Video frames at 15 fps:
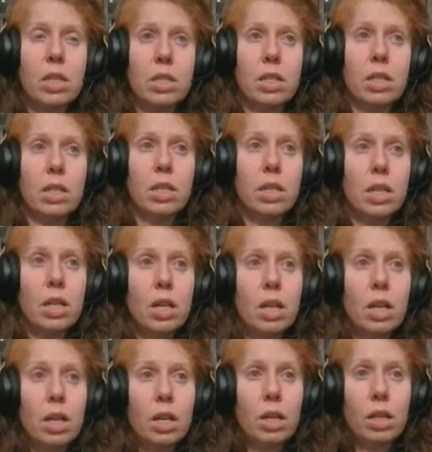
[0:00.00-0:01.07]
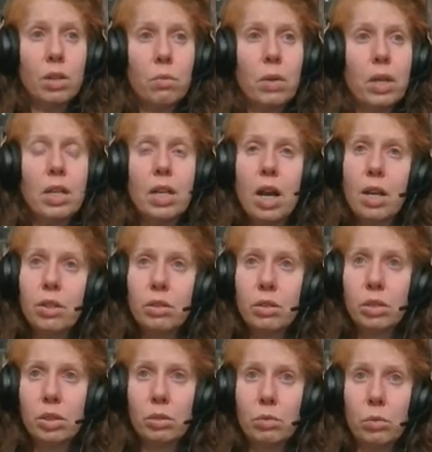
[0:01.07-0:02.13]
it in a way that
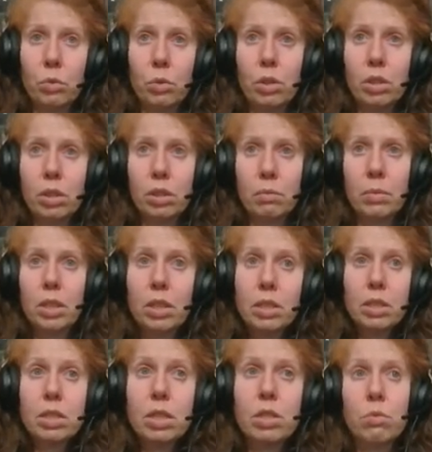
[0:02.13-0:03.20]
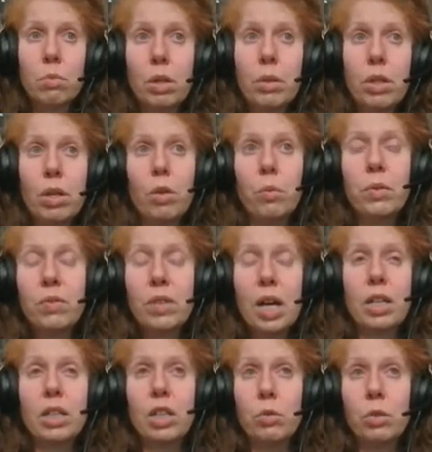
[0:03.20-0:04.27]
honors you, Lord, because this is where we are. We've
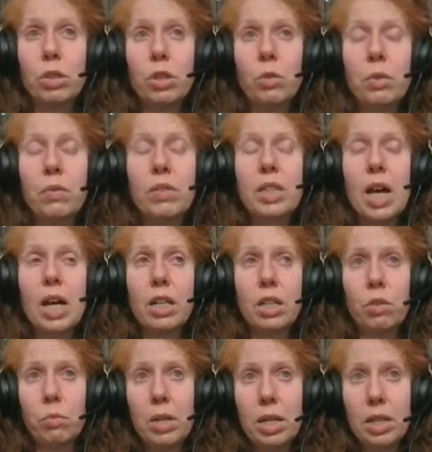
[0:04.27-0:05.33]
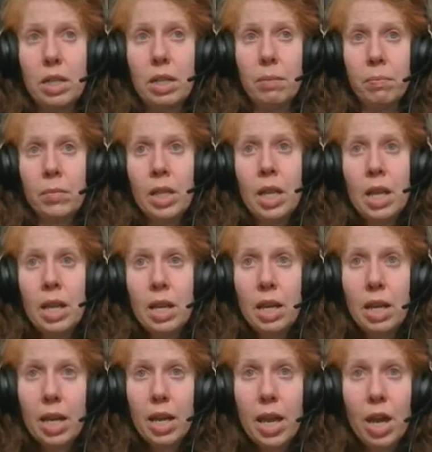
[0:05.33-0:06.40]
got to get real. We've got to get ready.
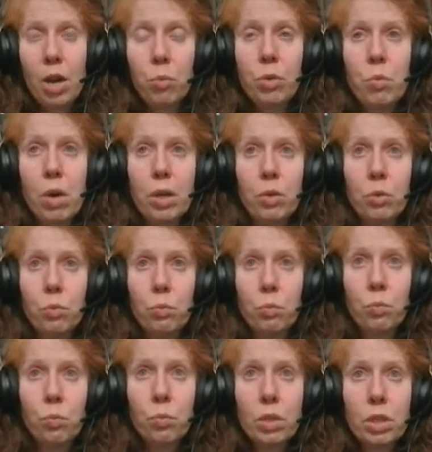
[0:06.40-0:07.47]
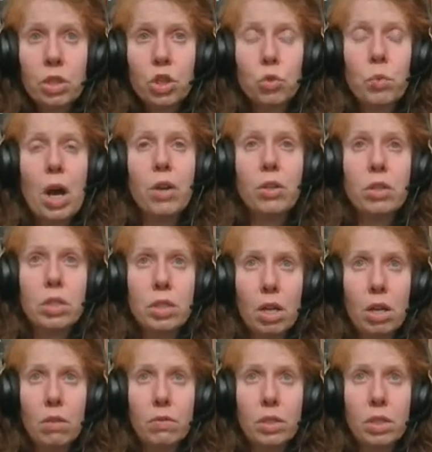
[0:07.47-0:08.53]
And we want to surround
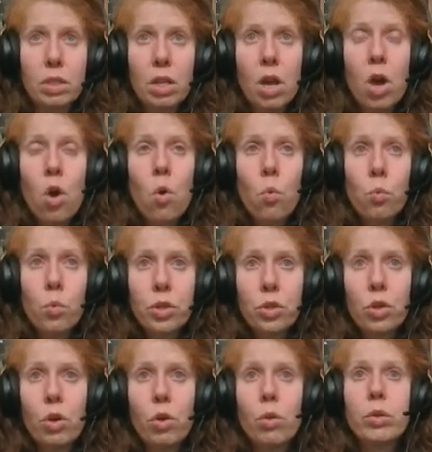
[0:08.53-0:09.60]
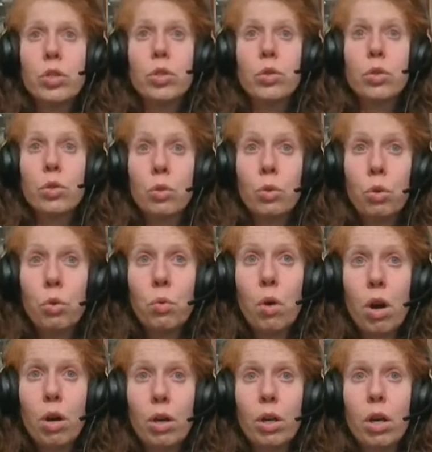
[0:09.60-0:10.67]
ourselves with those who
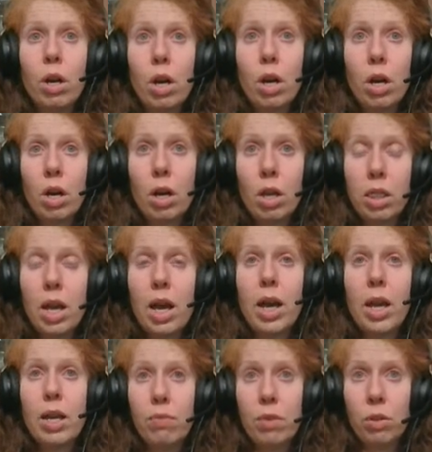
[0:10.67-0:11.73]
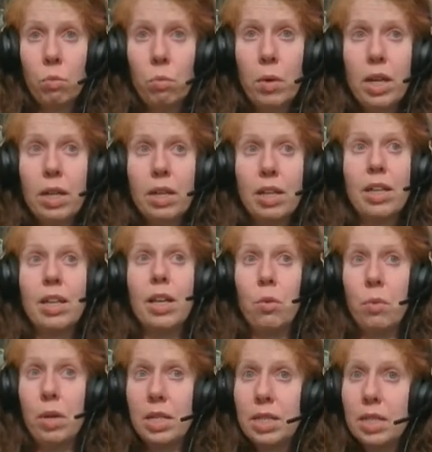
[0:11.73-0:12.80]
are alive and awake and
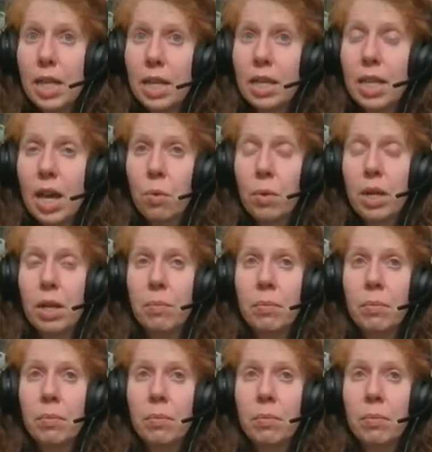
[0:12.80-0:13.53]
want to stay that way.